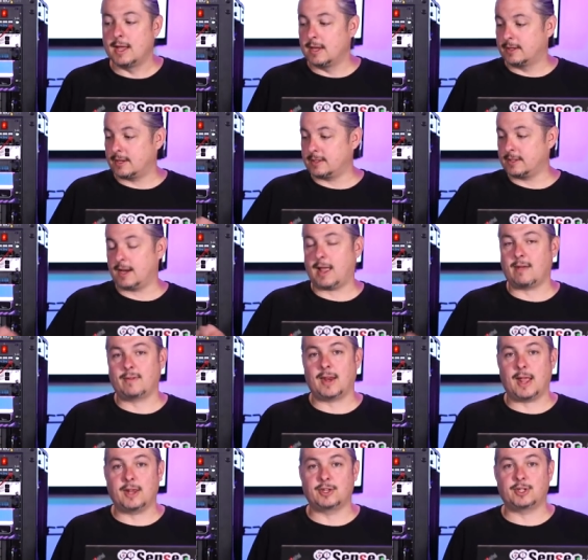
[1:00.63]
doesn't have
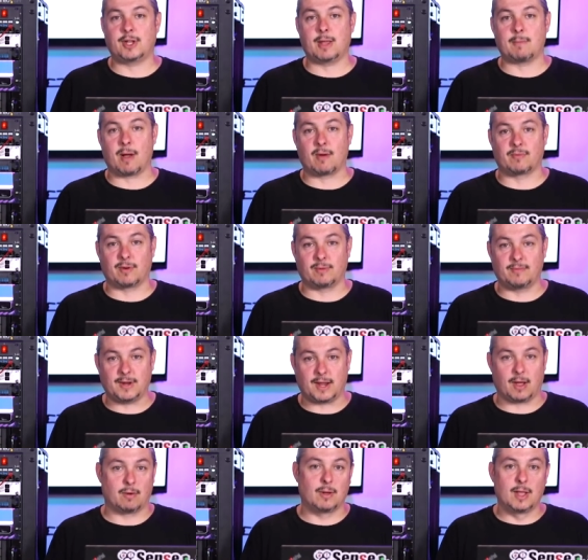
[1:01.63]
an HDMI out for
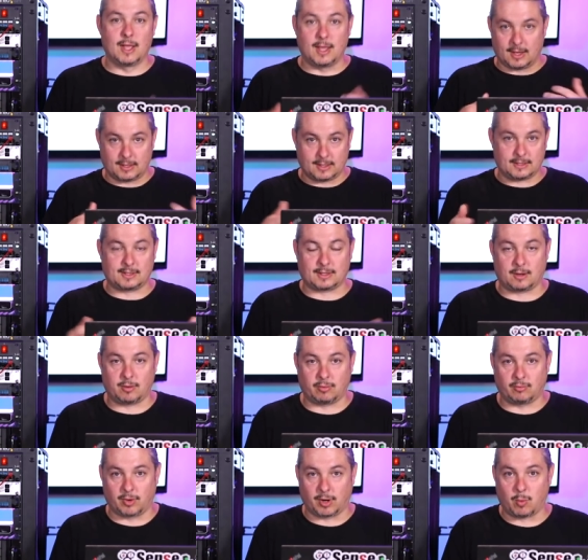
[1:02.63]
video. And this is a
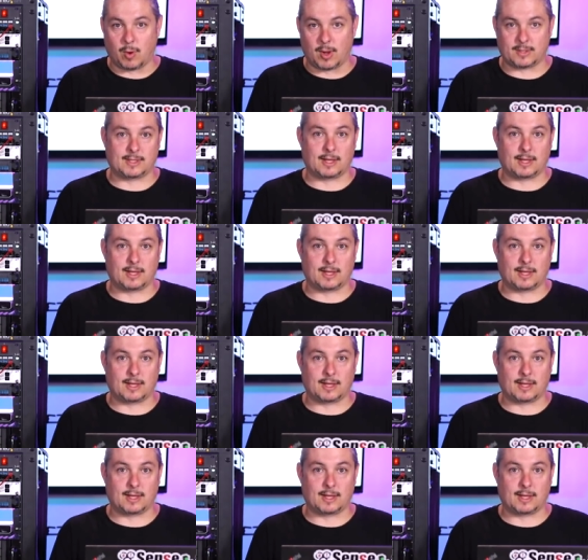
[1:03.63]
request